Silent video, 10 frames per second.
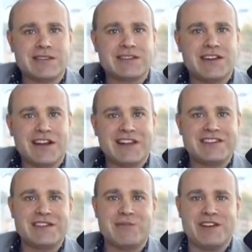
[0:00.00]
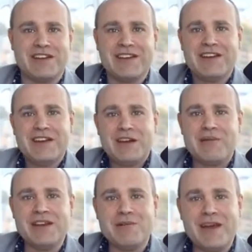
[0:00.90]
that cycle, isn't it?
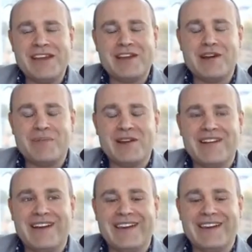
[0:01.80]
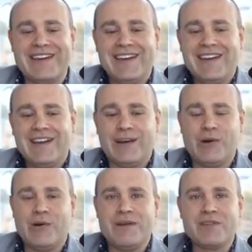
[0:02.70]
When you wake up, you're like,
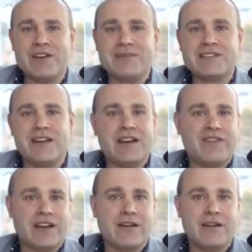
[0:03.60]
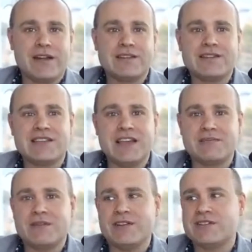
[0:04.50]
oh, I'm going to be tired if I can't get to
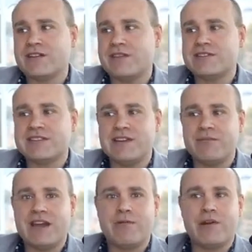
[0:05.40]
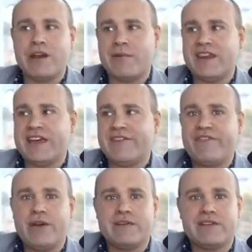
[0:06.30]
sleep. So I just go to sleep without worrying about that.
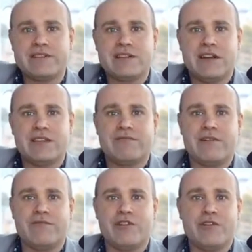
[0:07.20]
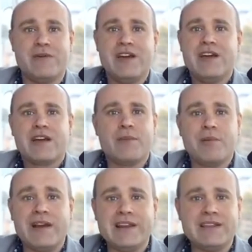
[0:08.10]
Phone other side of the room,
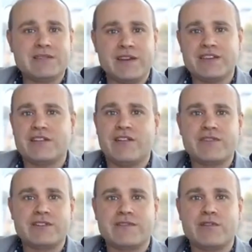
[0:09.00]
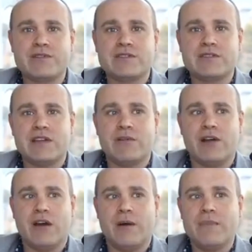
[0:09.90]
completely switched off, because of course there's no
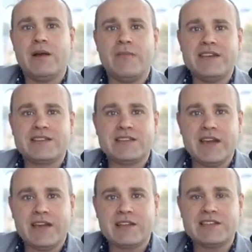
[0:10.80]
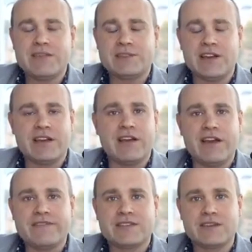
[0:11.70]
alarm. And my sleep cycle,
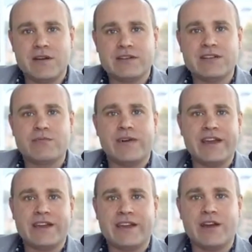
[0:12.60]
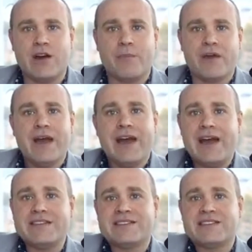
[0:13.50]
I've started waking up
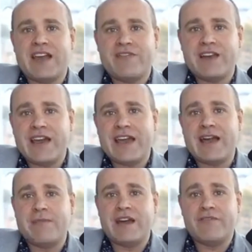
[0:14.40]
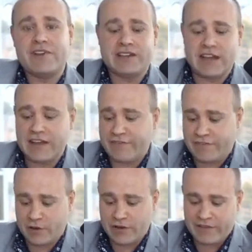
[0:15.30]
at 7 a.m. every day,
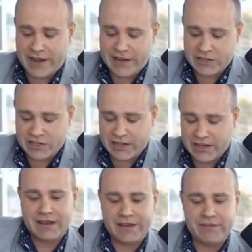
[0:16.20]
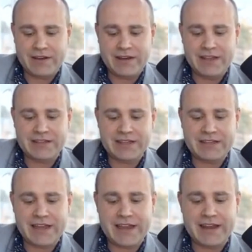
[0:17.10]
full of energy. I haven't
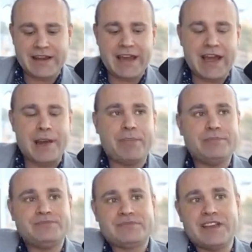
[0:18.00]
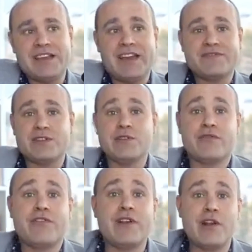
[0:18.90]
needed a nap in the
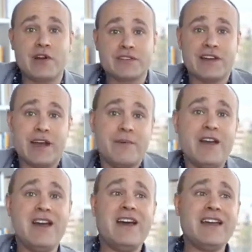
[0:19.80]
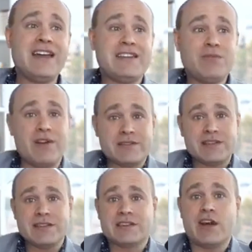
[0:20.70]
afternoon for a long time. And guess what?
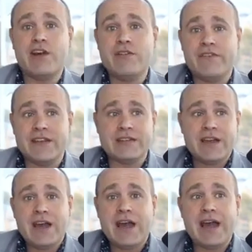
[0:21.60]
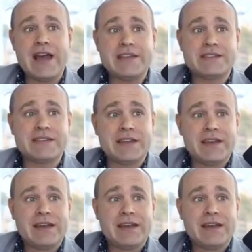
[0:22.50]
Since COVID has